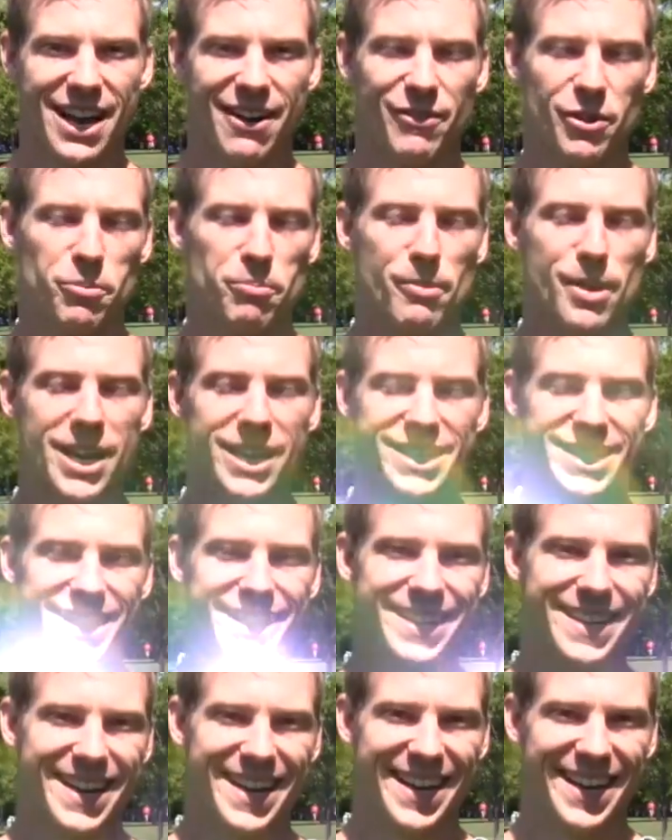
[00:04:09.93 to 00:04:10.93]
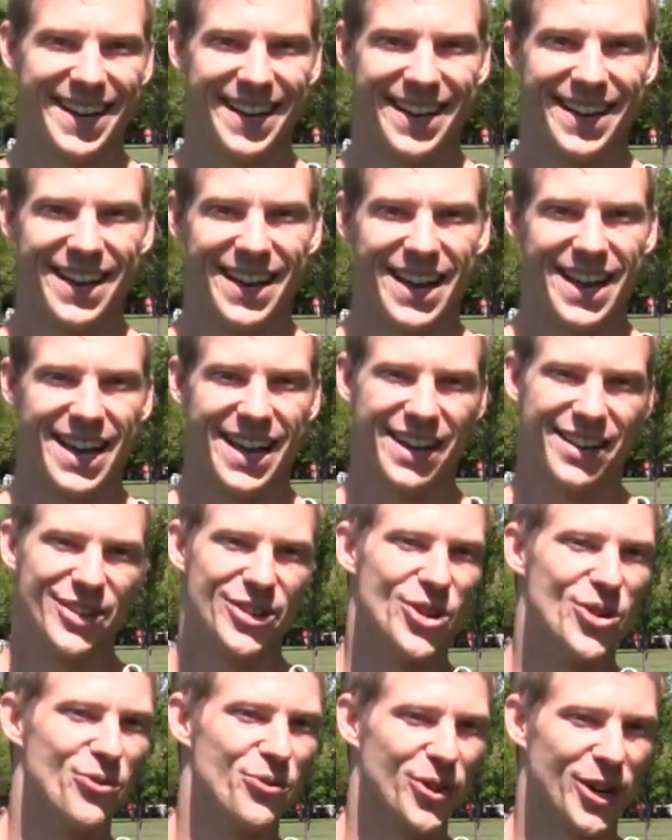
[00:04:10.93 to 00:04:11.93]
have an amazing day,
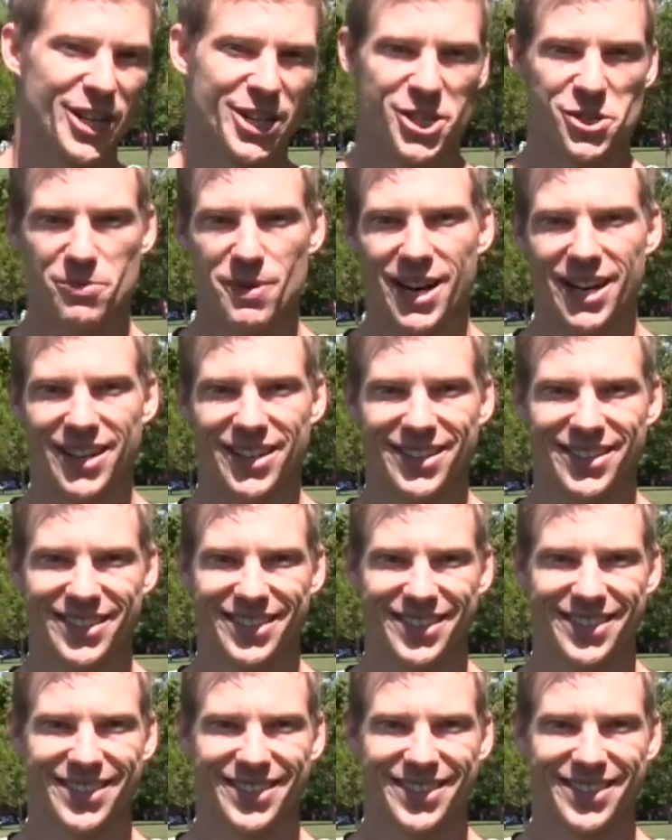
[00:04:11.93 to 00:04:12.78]
and don't forget to smile.